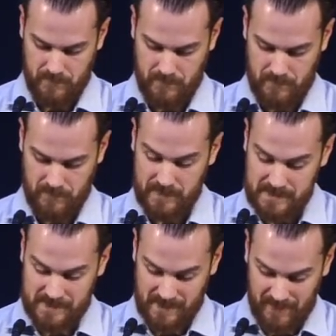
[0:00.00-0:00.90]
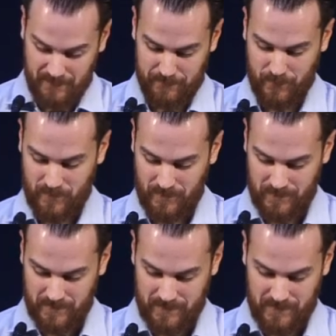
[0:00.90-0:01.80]
This desire for
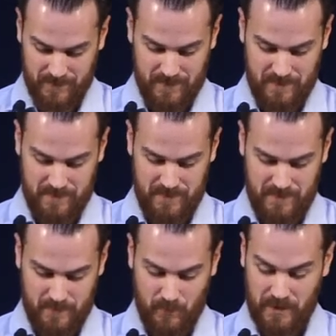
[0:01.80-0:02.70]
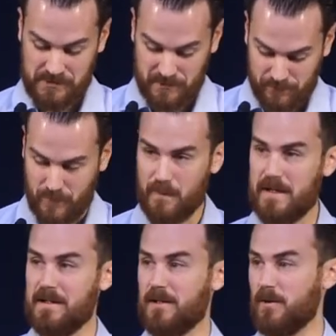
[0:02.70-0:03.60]
pleasure from
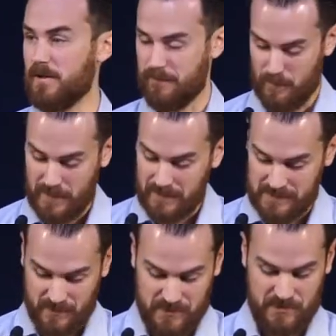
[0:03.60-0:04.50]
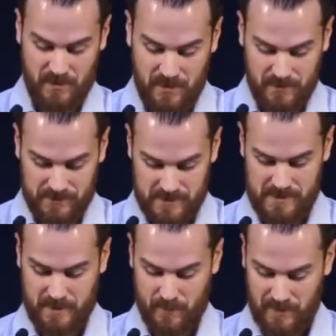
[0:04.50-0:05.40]
men, glory from men is so strong. Just
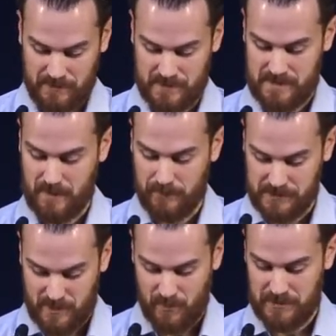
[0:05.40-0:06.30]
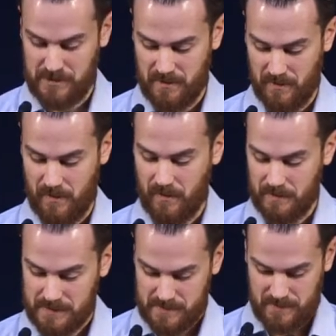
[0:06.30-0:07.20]
think about just selfish ambition in our hearts